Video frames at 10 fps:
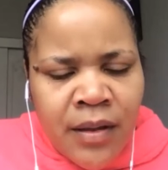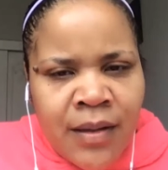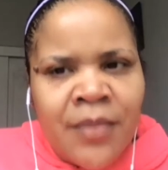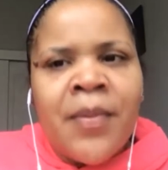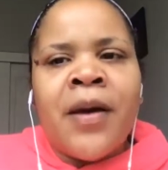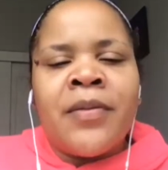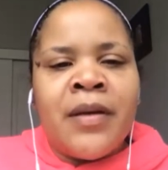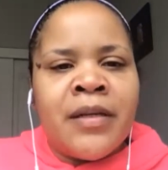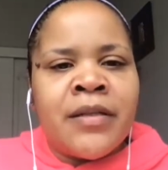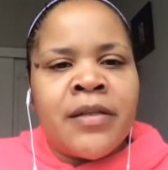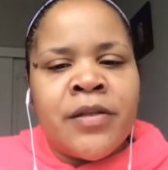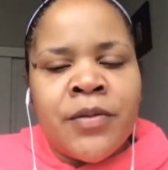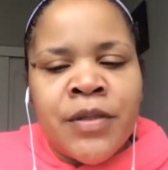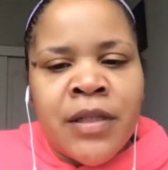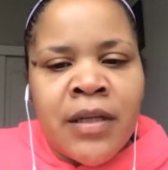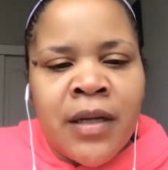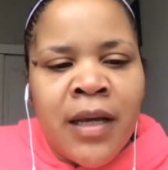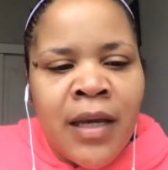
about the institution